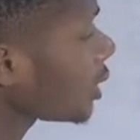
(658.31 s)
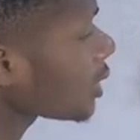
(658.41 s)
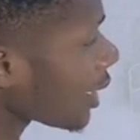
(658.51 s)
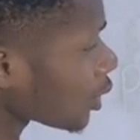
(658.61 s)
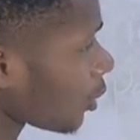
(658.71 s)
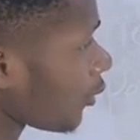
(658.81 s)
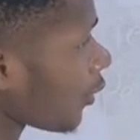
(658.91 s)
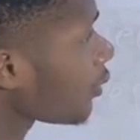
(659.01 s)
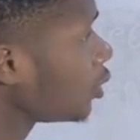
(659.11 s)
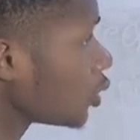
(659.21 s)
These are some
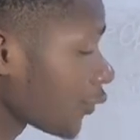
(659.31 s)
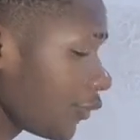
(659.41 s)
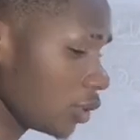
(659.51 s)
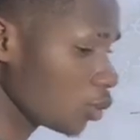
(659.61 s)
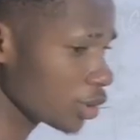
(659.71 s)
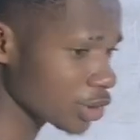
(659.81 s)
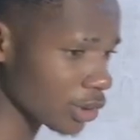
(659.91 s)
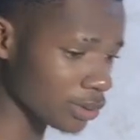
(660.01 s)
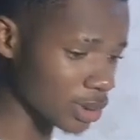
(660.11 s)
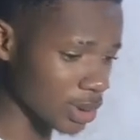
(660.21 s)
very useful
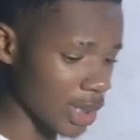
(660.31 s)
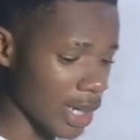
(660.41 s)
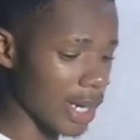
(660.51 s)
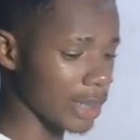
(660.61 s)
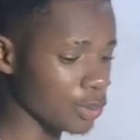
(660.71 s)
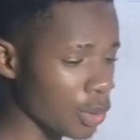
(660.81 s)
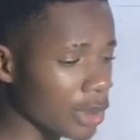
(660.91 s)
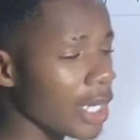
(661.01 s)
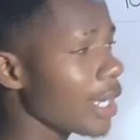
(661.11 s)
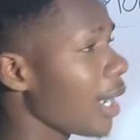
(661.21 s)
equations, and whether you